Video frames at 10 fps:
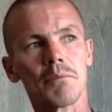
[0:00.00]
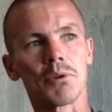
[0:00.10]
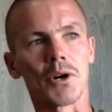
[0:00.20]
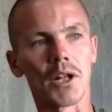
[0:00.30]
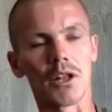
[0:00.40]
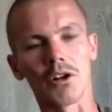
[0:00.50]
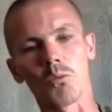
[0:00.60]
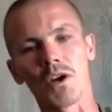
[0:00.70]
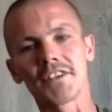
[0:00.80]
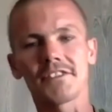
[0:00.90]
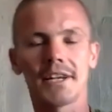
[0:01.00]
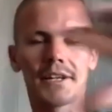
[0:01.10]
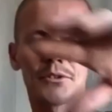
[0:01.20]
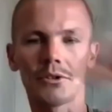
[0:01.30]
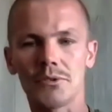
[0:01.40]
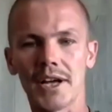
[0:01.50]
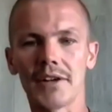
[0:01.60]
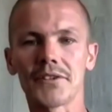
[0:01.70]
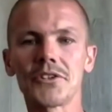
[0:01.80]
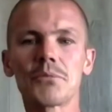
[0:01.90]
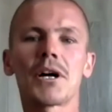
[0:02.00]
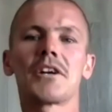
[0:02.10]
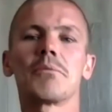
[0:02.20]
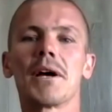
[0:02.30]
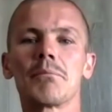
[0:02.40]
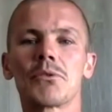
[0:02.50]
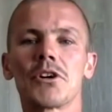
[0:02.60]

but a lot of wasteland all around that you probably remember,